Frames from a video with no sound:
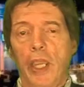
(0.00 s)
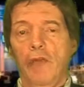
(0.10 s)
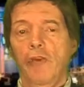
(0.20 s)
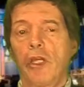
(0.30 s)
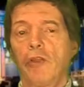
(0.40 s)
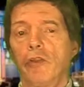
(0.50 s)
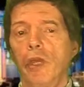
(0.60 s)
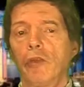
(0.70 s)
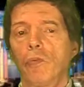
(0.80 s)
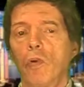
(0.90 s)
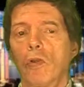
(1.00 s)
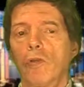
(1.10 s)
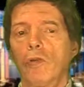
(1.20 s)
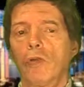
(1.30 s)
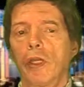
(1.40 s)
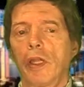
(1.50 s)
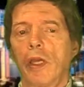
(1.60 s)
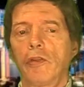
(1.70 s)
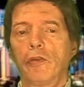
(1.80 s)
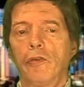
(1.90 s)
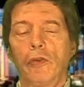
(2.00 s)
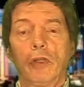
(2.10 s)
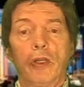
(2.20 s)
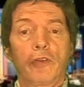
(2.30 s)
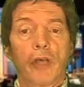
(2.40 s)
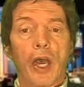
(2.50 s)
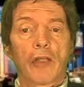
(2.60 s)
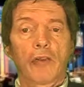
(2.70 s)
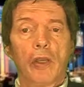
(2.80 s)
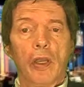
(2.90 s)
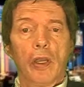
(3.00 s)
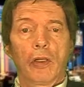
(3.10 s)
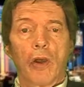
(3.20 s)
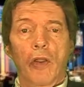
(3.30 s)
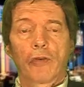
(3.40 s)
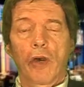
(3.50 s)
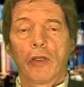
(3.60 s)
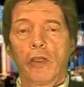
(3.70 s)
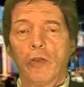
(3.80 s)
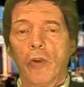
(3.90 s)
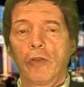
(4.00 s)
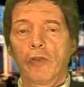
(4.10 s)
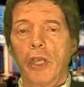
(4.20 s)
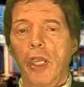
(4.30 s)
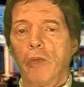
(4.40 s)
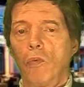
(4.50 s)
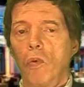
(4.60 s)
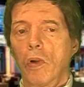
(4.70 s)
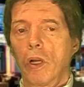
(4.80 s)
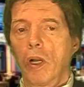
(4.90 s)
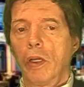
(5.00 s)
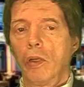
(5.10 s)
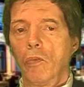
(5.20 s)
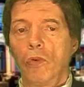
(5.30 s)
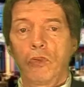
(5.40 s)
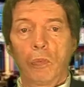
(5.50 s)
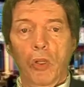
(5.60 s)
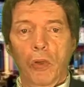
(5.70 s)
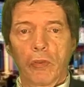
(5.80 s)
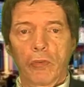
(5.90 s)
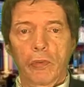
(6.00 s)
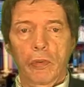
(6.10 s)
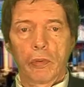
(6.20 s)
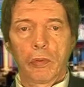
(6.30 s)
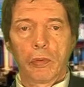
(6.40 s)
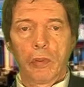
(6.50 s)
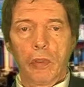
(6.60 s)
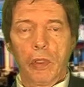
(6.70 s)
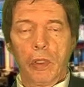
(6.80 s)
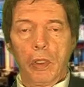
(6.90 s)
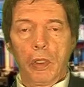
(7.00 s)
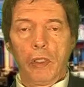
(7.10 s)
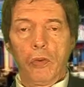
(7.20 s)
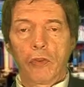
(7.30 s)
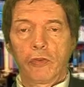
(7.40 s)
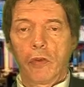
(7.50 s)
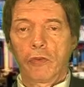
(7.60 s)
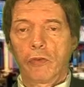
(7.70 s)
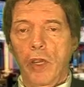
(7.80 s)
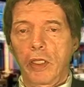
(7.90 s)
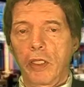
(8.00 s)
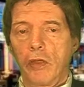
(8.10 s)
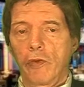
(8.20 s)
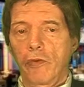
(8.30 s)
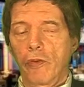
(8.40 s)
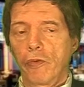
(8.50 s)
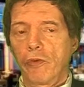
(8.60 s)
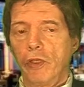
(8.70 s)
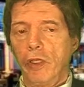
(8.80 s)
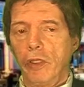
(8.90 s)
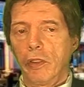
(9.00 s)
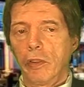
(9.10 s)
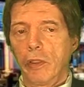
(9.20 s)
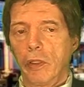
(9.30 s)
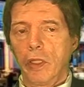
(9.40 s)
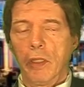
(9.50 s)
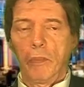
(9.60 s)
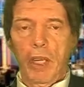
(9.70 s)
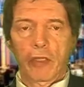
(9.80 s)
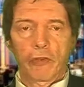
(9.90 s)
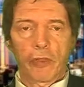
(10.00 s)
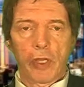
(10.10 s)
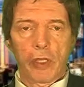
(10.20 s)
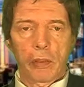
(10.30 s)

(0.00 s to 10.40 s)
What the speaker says: Hansen. In today's World News headlines, Julian Assange calls on U.S. to end war on whistleblowers. And U.S. drone strike kills 13 in Pakistan.